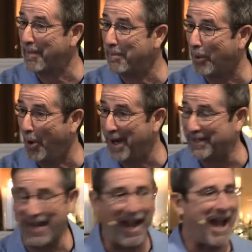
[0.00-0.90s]
my
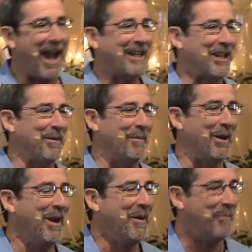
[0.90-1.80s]
boys. I can
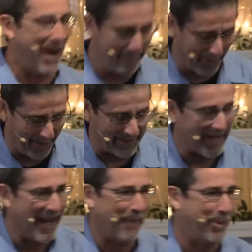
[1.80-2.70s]
remember my boys
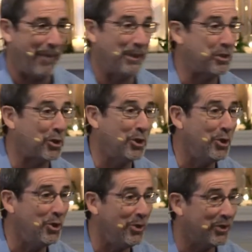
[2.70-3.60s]
at probably
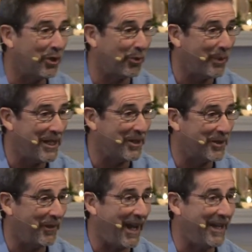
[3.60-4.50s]
two to three years
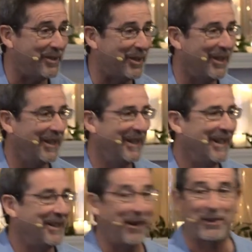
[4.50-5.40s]
of age,
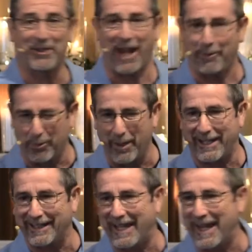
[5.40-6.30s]
you know, because I would
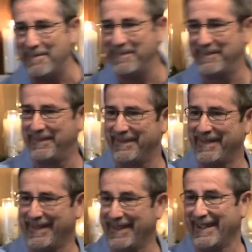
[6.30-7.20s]
wink at them.
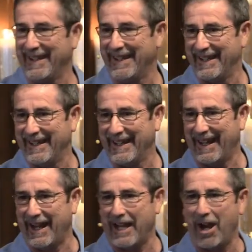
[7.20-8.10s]

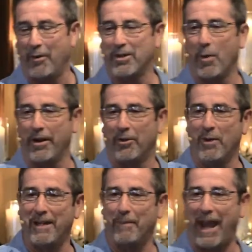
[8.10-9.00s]
And they always wanted to
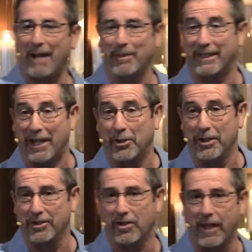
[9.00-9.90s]
wink back, but they
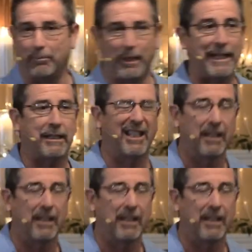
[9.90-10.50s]
couldn't, so they blinked,